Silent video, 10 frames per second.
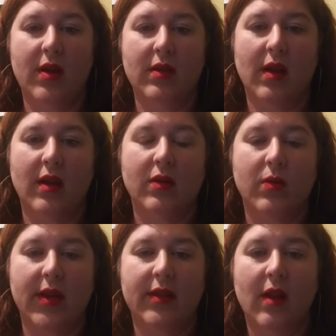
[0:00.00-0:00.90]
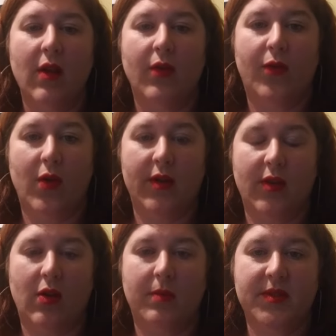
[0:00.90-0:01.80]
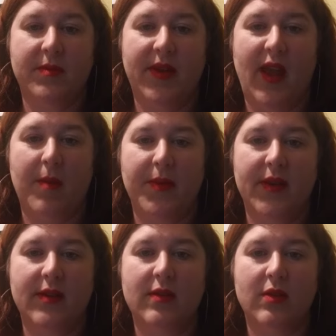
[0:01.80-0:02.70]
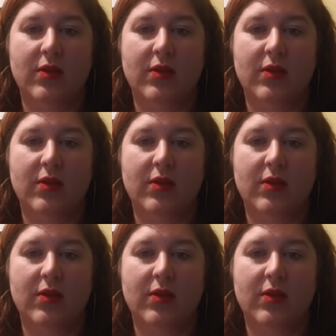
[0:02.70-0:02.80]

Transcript: along with 4 other homes in Minneapolis,